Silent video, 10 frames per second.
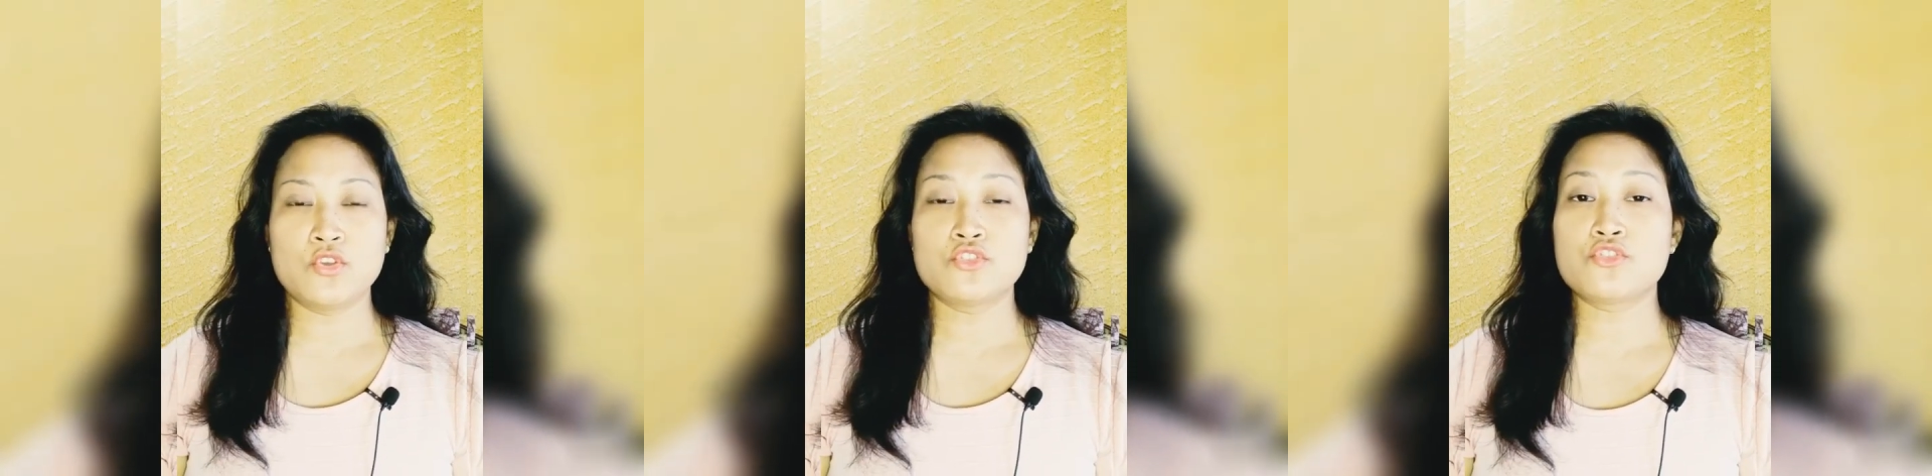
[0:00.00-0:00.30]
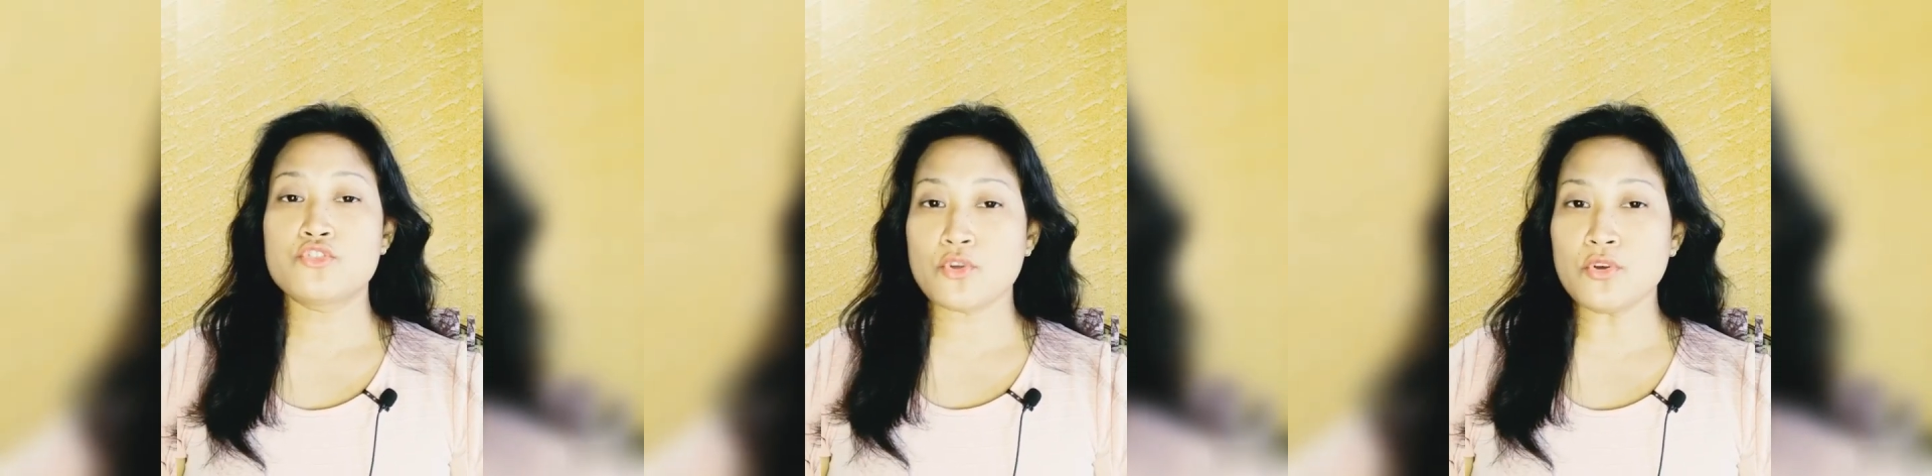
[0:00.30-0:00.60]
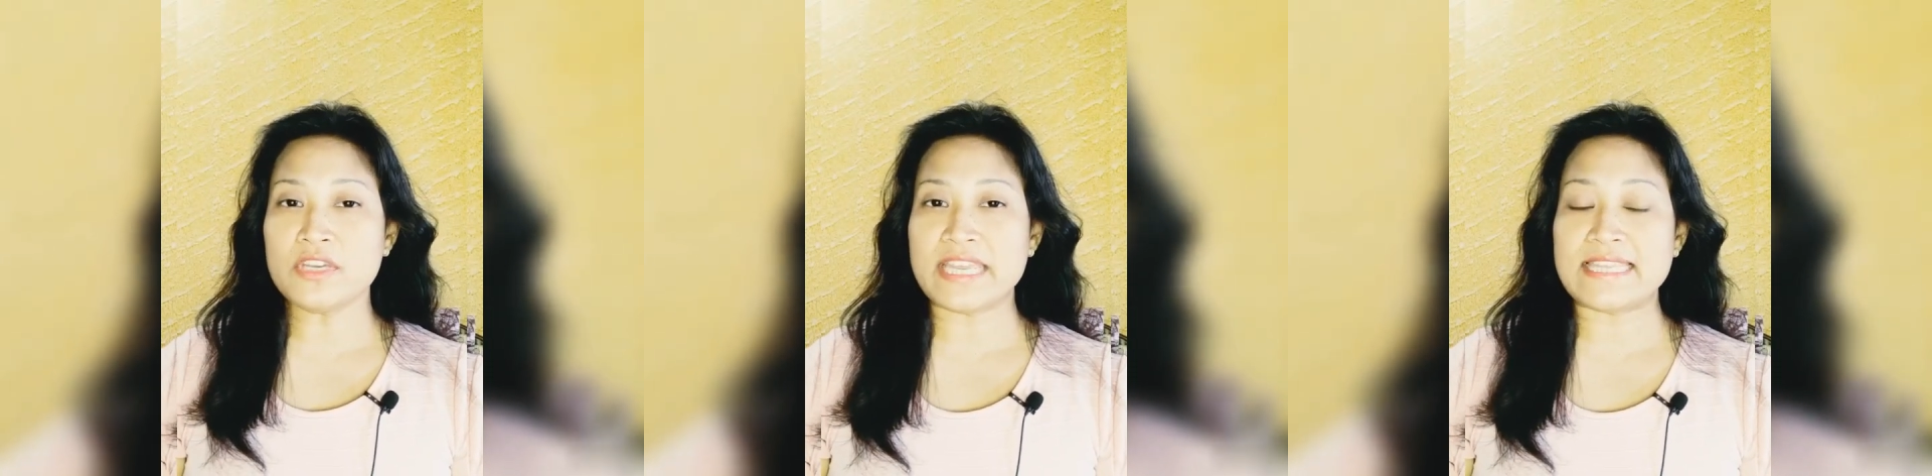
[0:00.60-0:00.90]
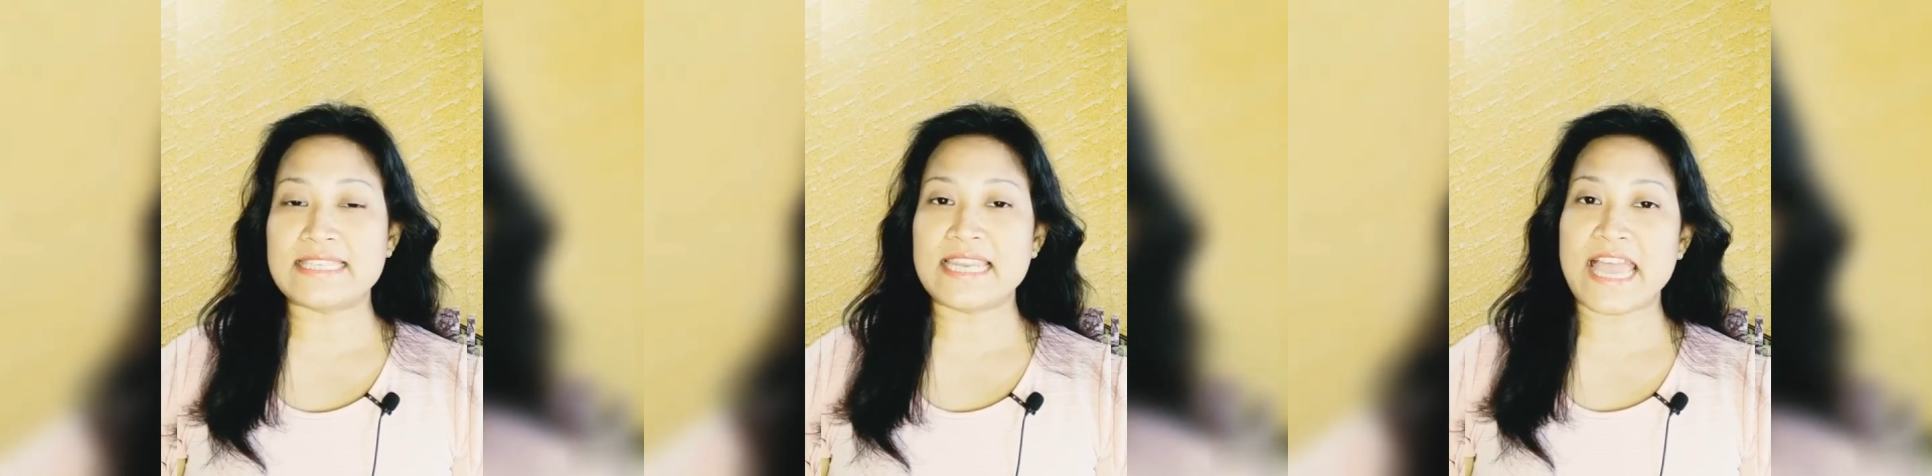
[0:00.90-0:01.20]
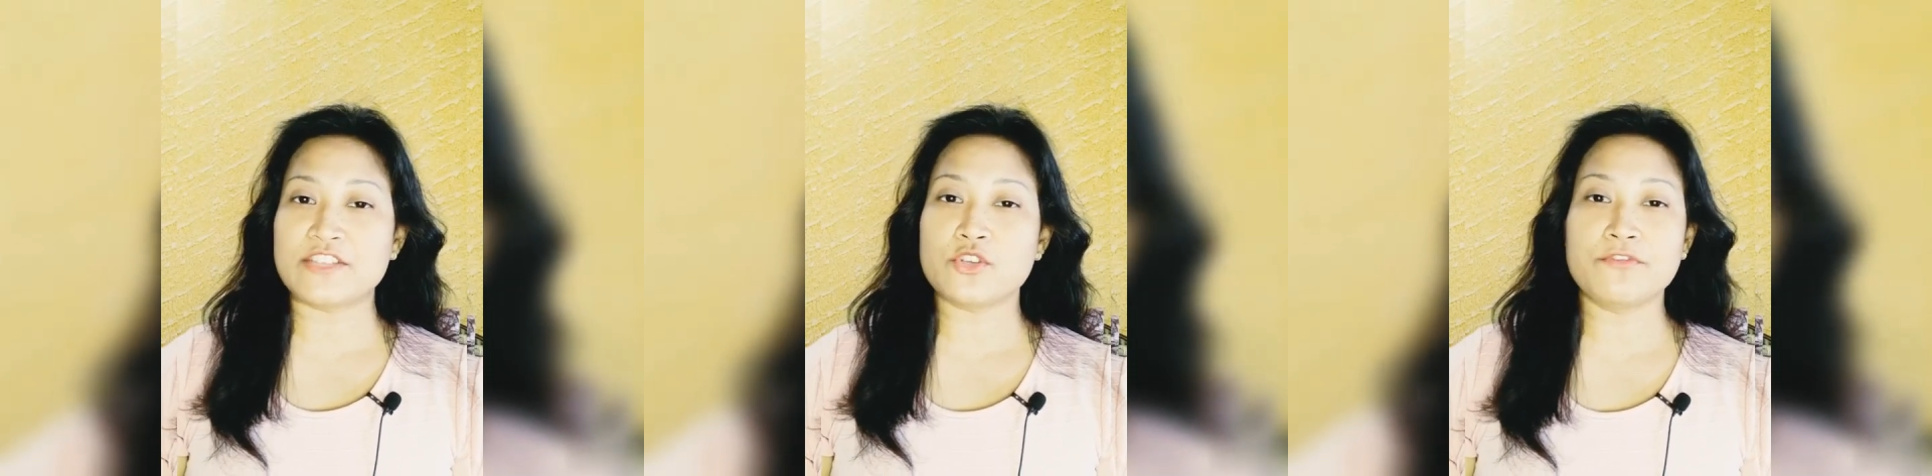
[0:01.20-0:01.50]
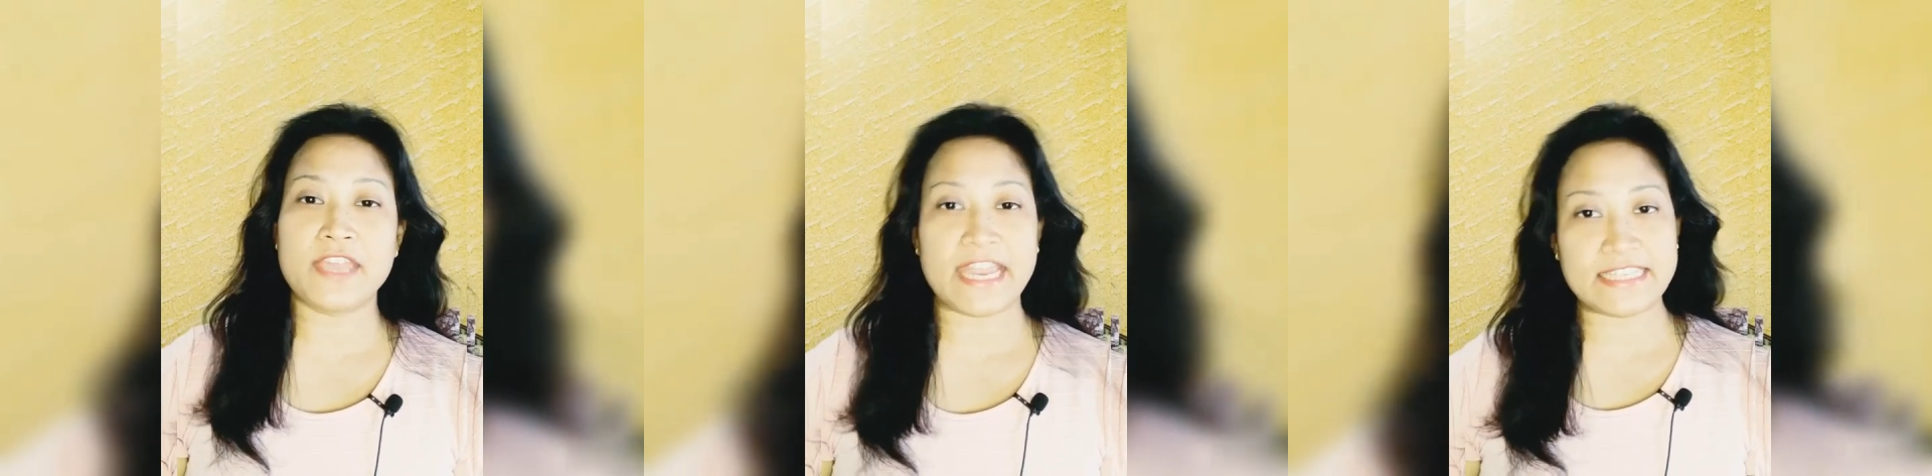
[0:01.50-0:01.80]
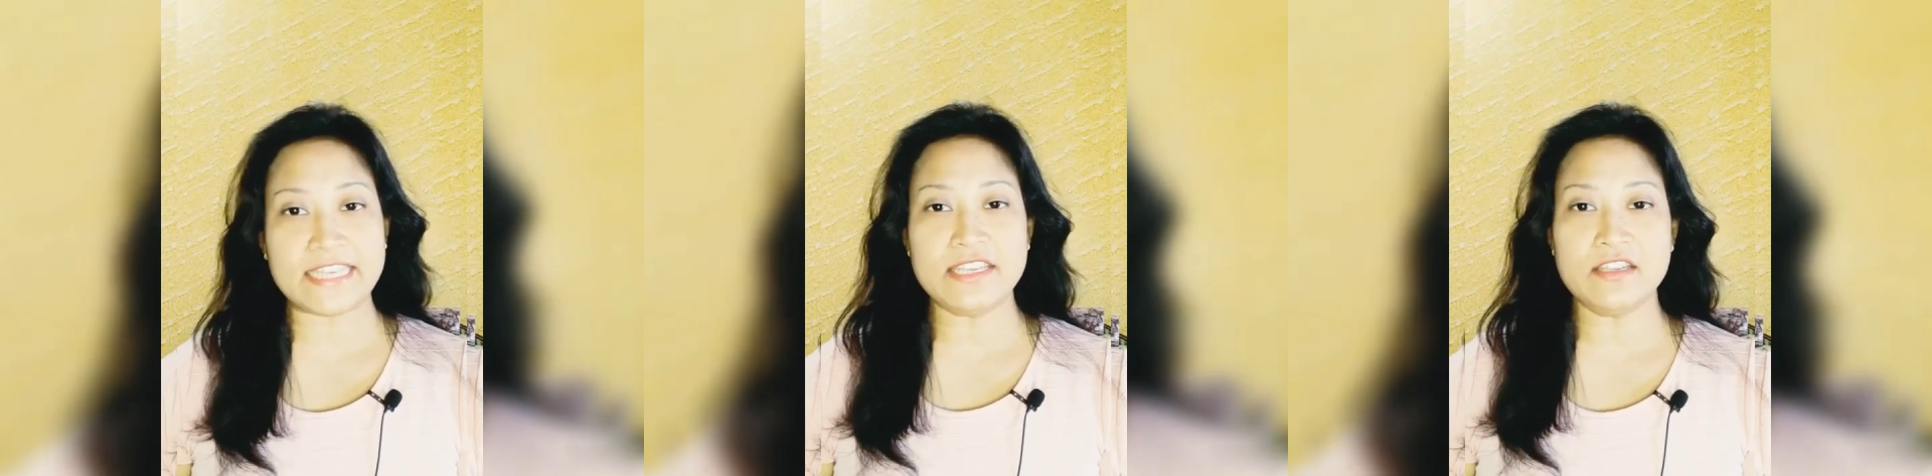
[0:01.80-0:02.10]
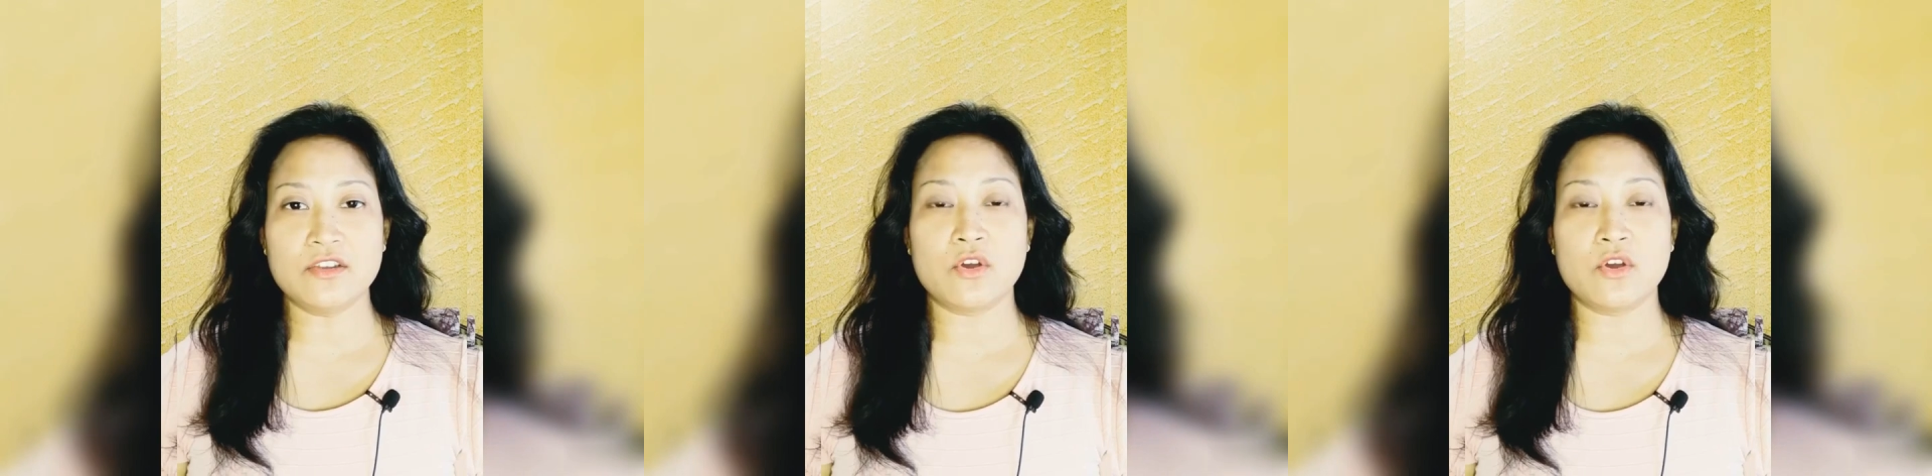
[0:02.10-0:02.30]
Stroke is an act of hitting